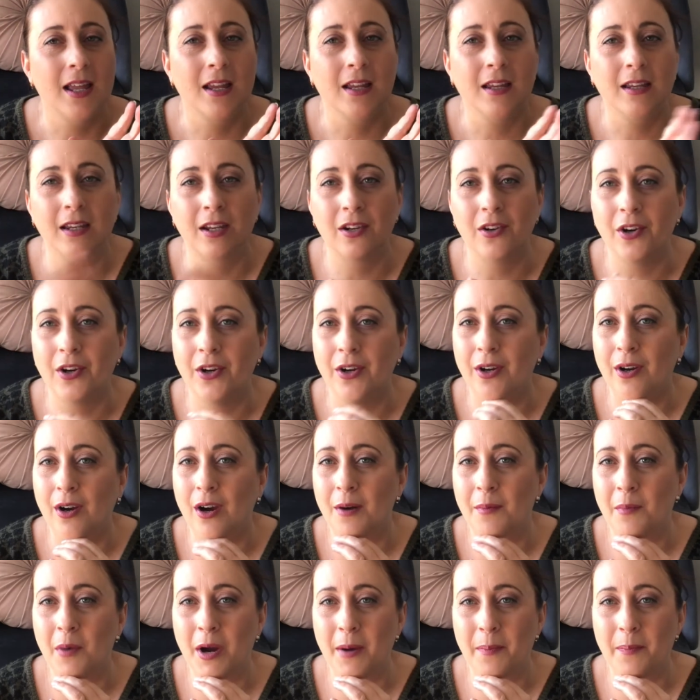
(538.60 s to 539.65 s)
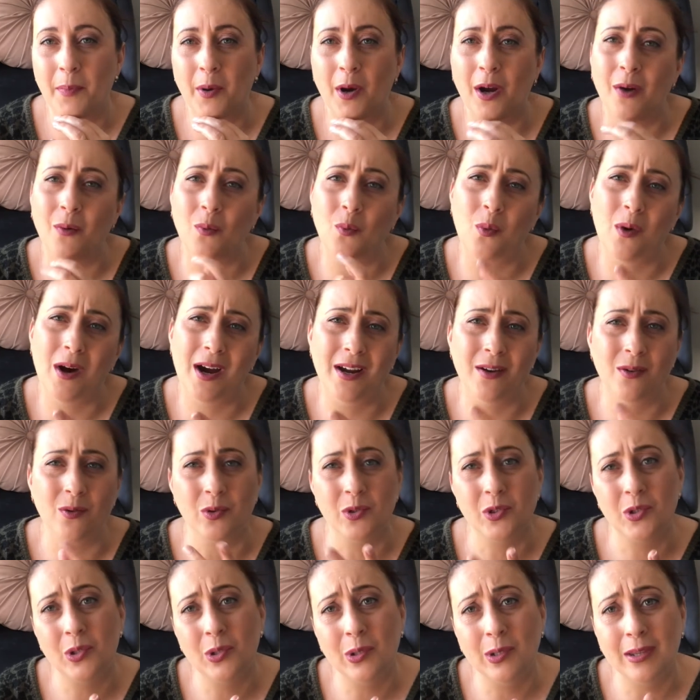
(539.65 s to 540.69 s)
You know, I might buy one or
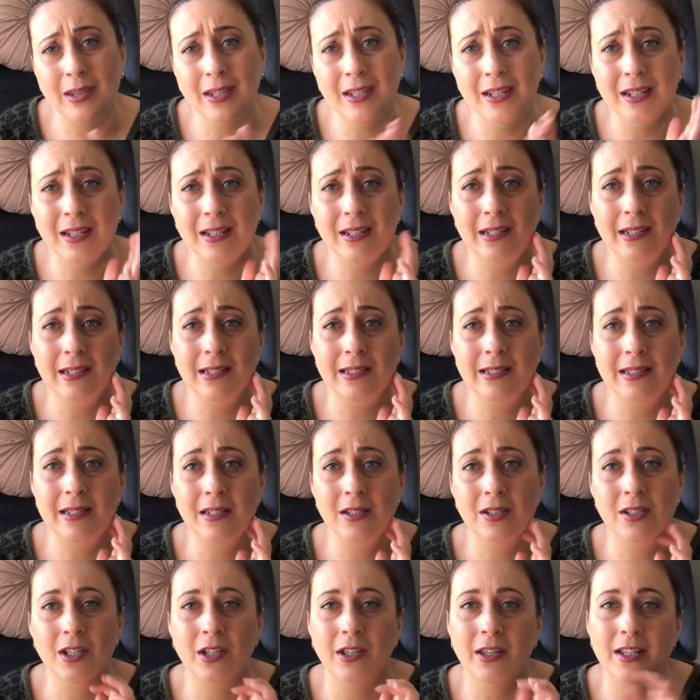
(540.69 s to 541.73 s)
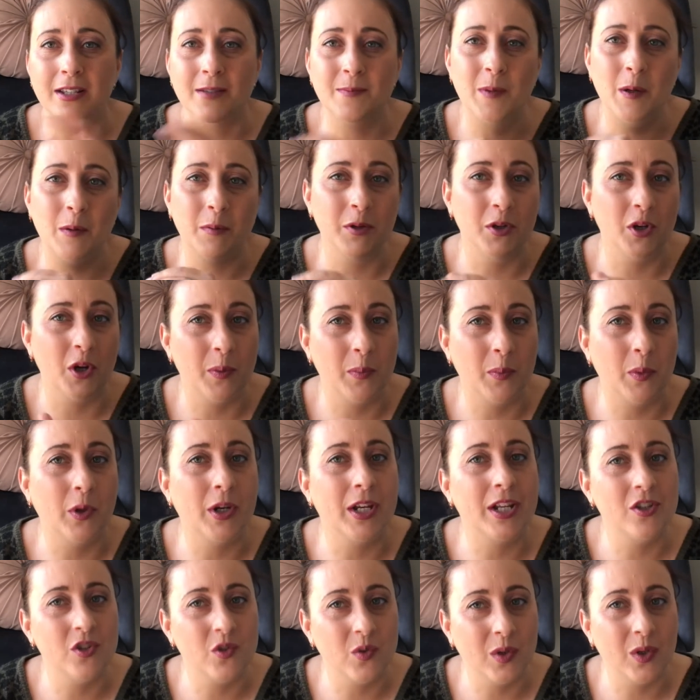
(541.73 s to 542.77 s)
two things. So there's probably no point
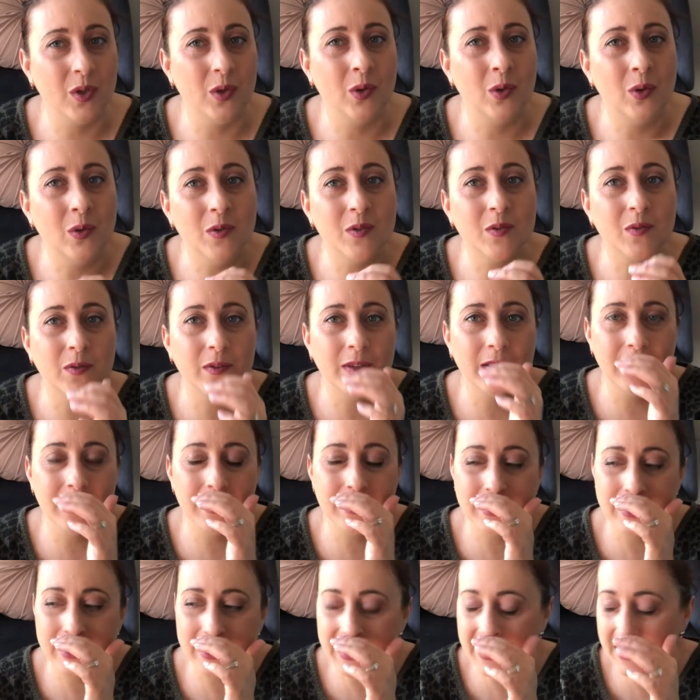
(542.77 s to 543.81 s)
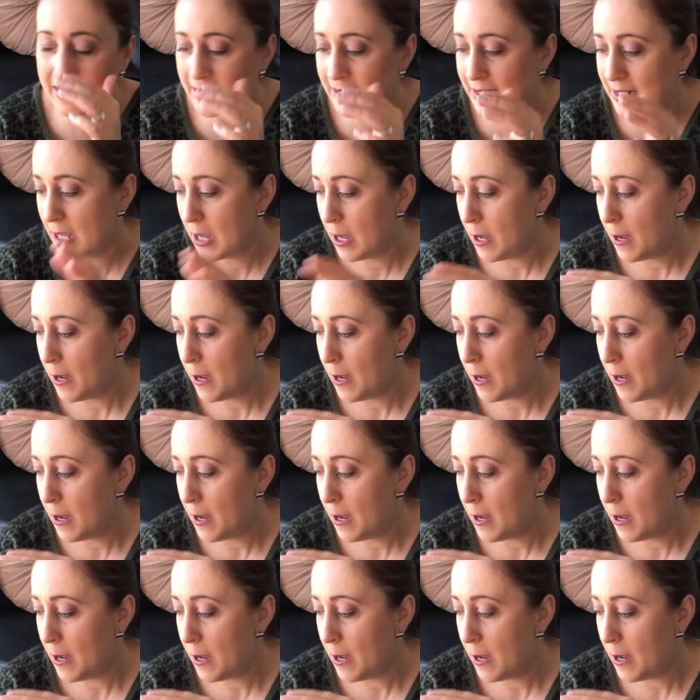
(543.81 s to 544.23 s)
in doing hauls for those things.